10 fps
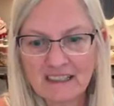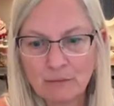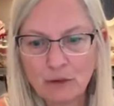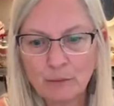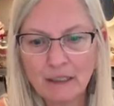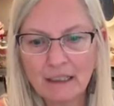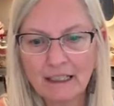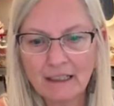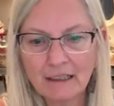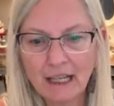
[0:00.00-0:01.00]
Some will be
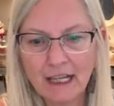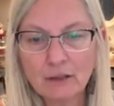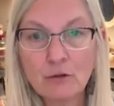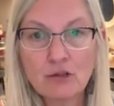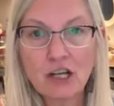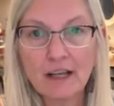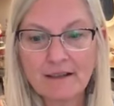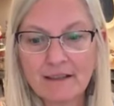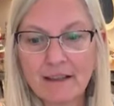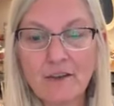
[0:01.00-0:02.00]
like they got no
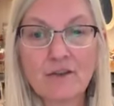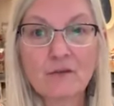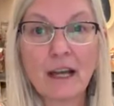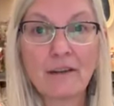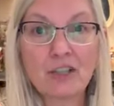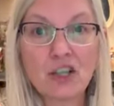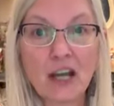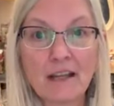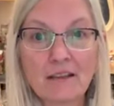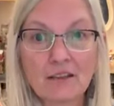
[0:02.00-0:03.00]
chest, and others will have a
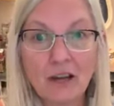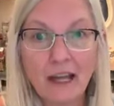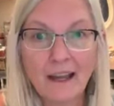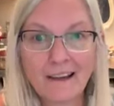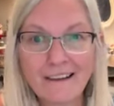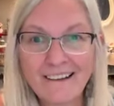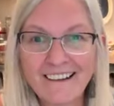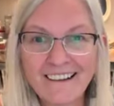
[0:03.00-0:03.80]
chest, okay?